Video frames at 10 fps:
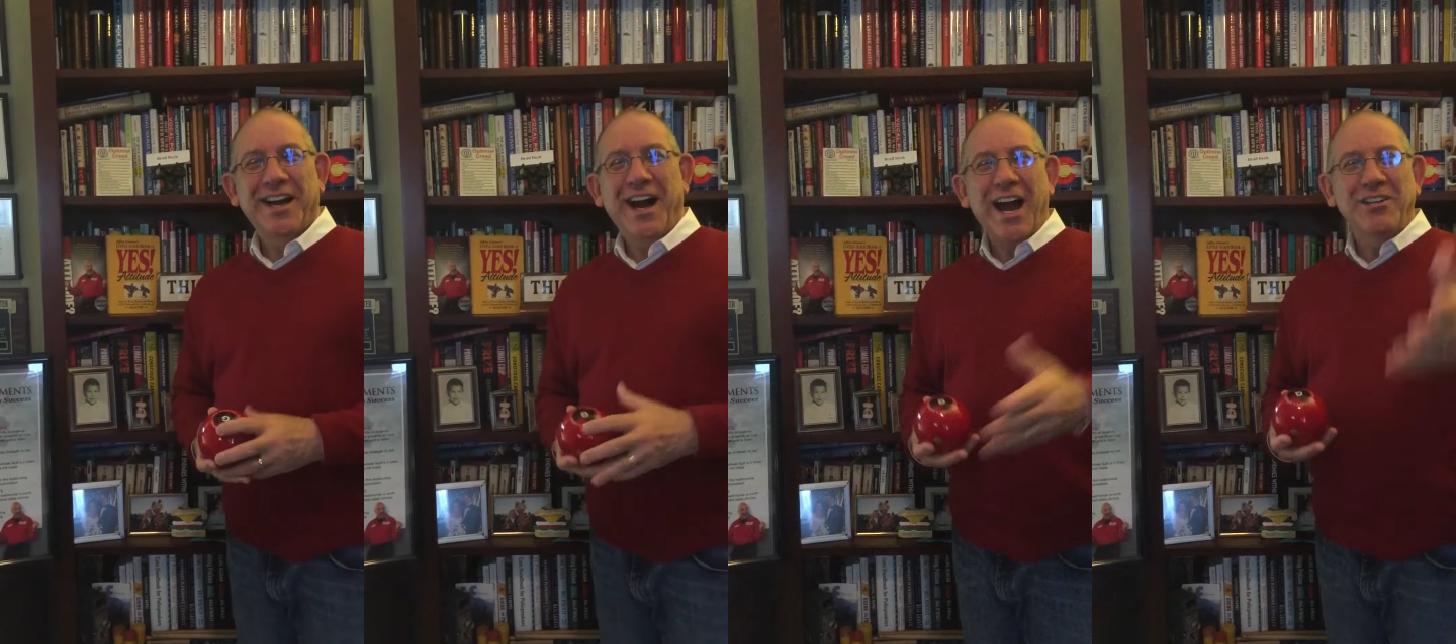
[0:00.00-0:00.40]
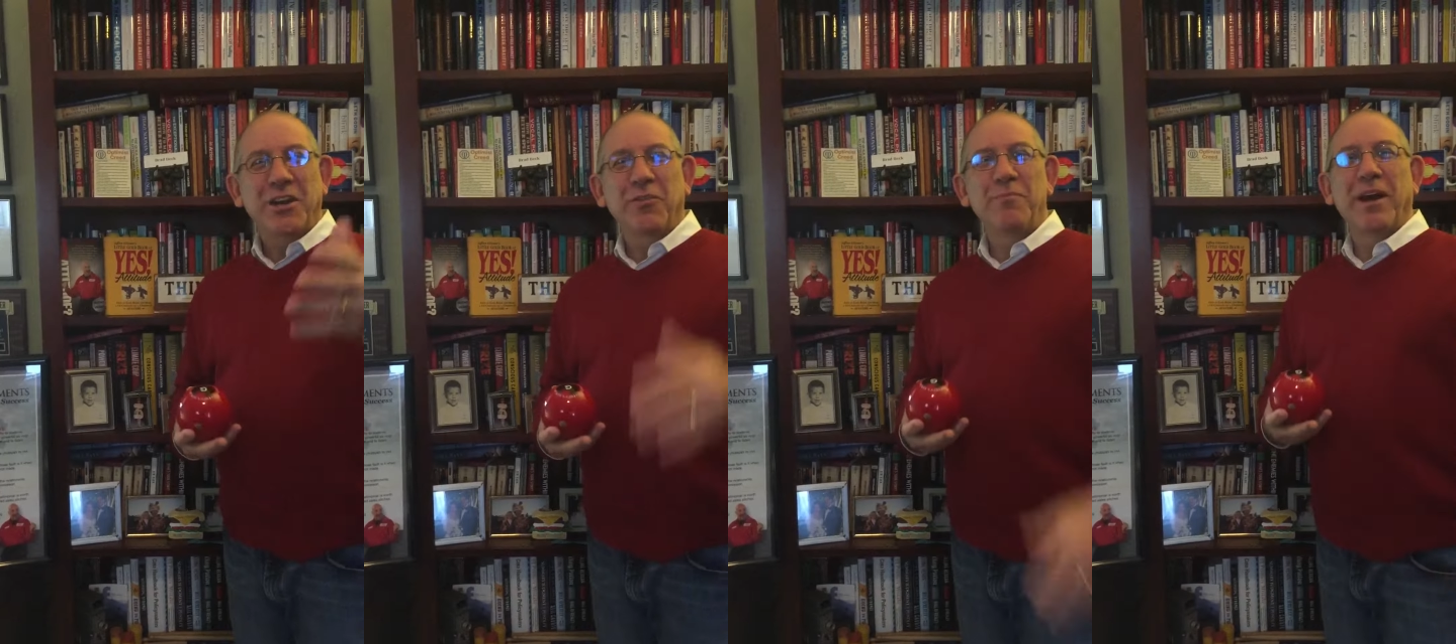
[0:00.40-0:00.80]
Hi,
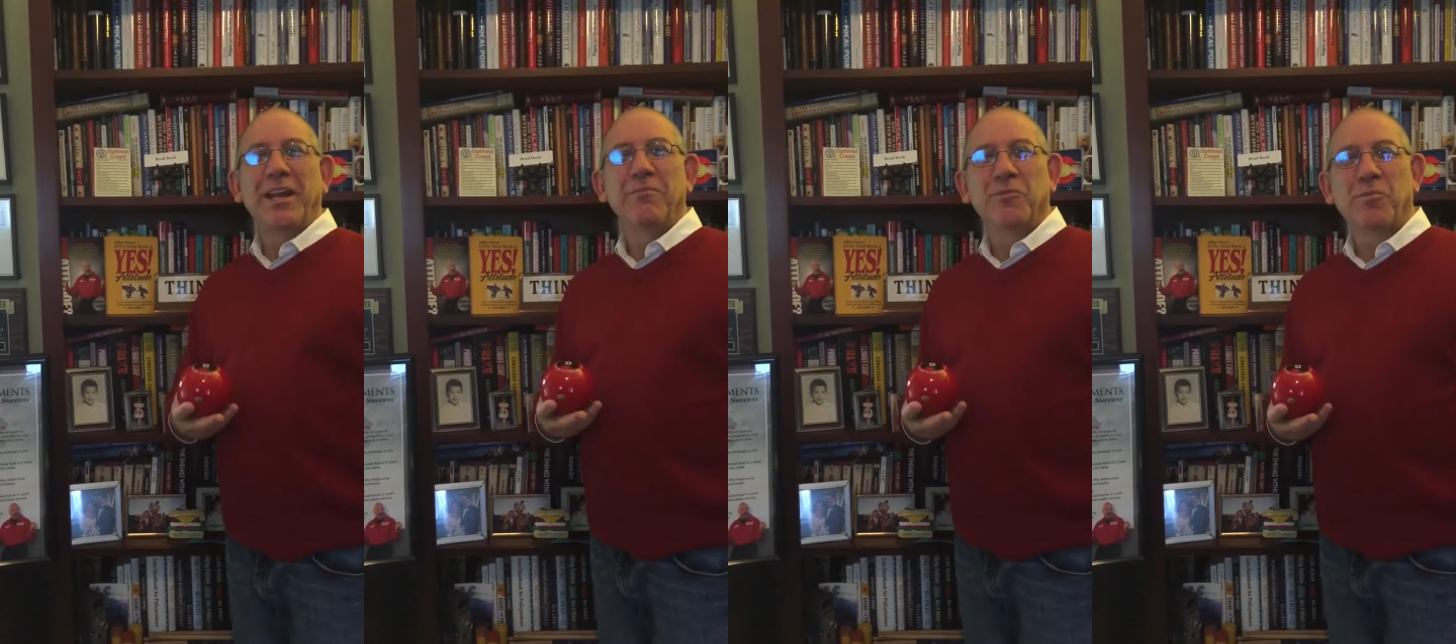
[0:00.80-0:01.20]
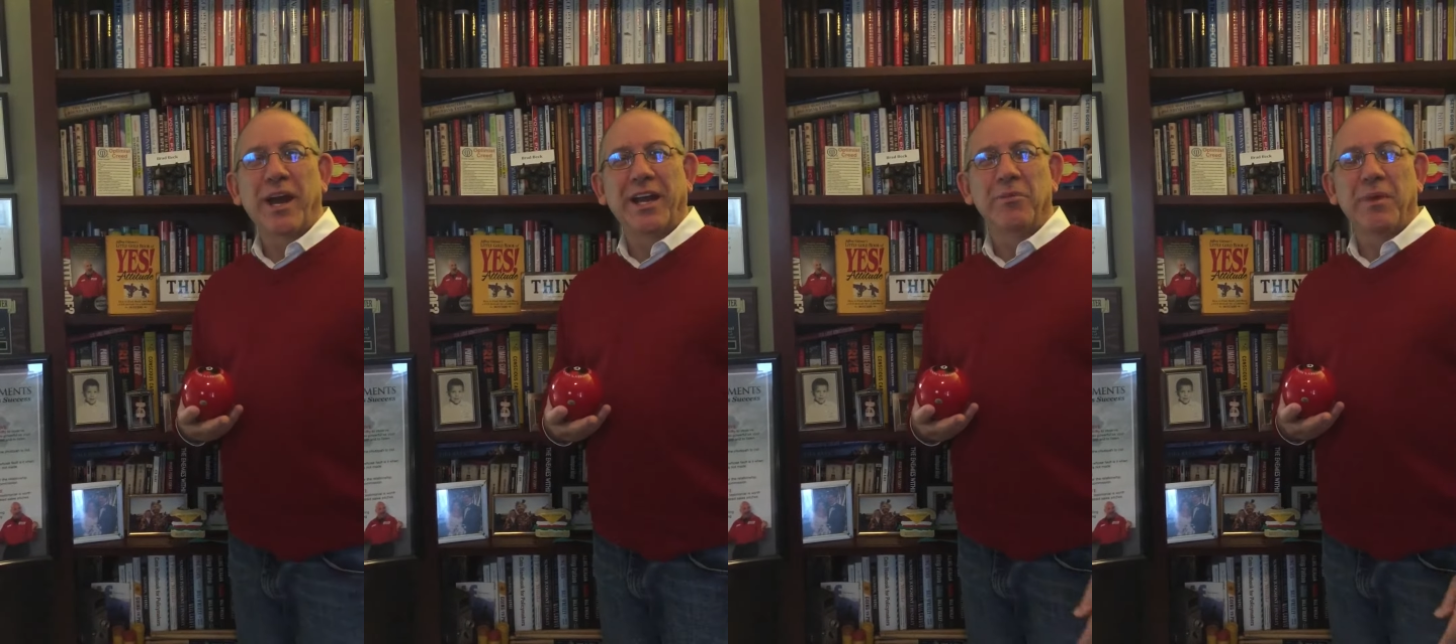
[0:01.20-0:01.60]
Jeffrey. My name is
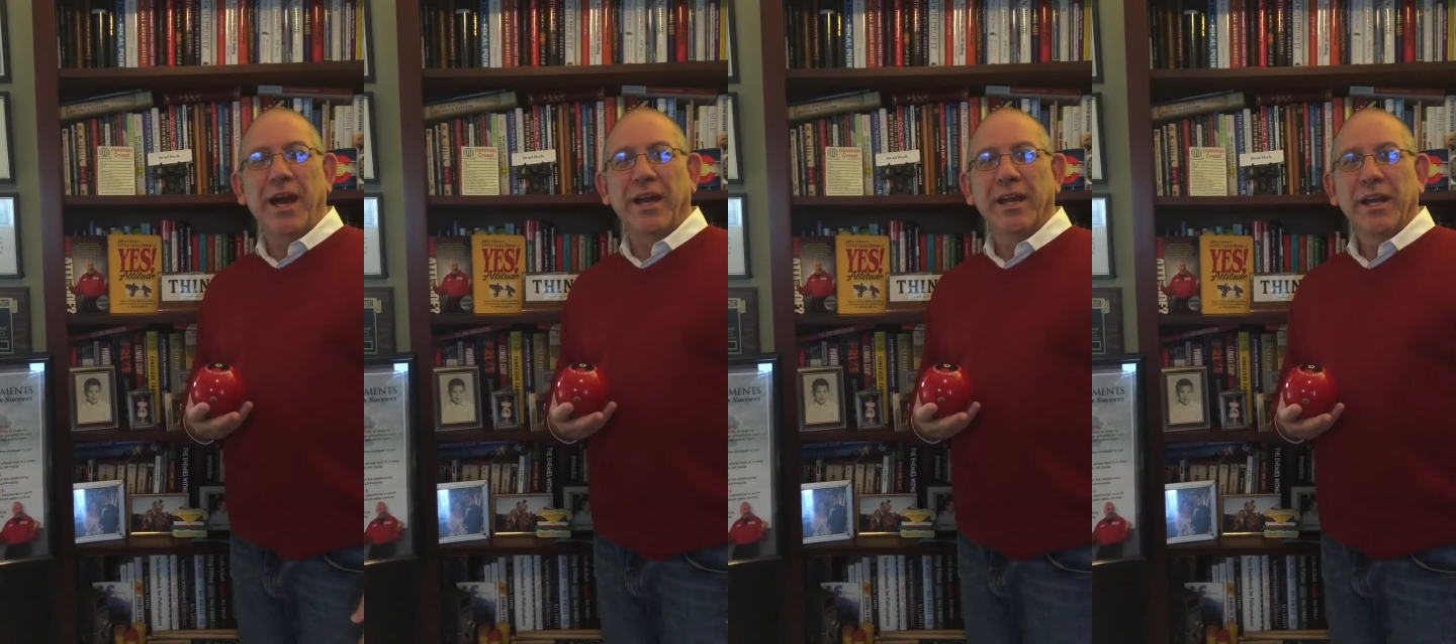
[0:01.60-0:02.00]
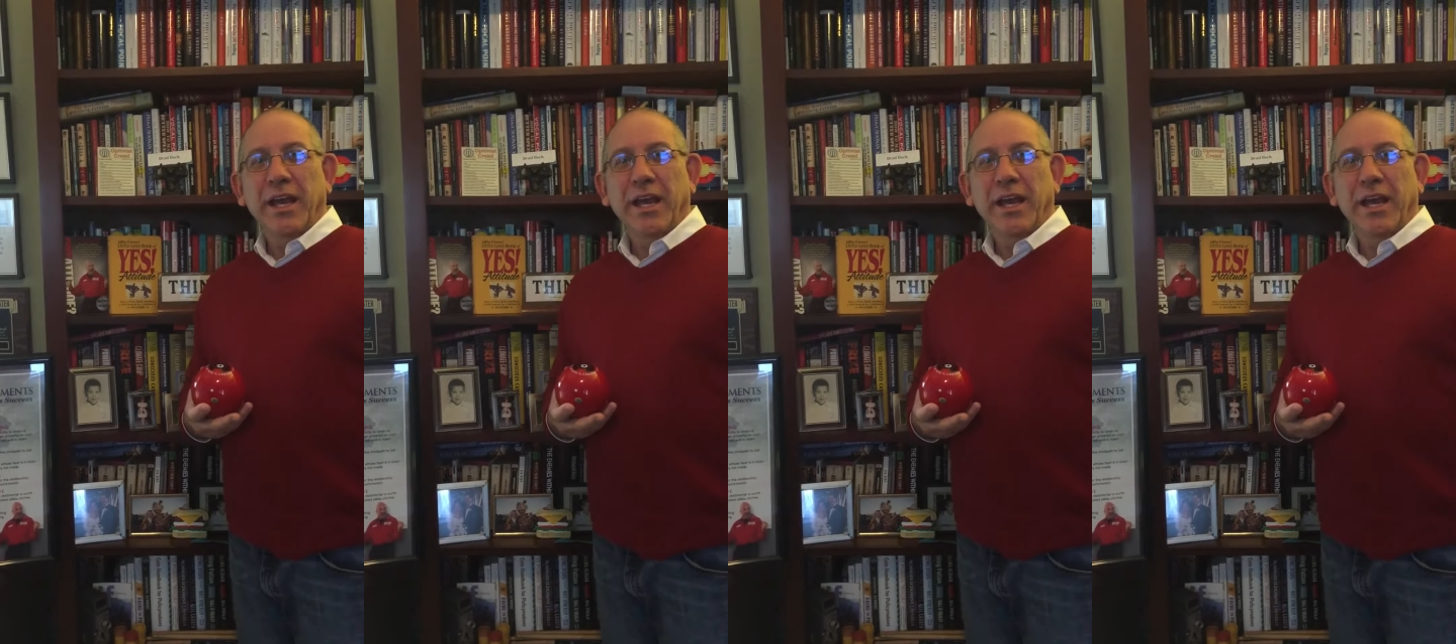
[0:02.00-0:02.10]
Bradley Beck.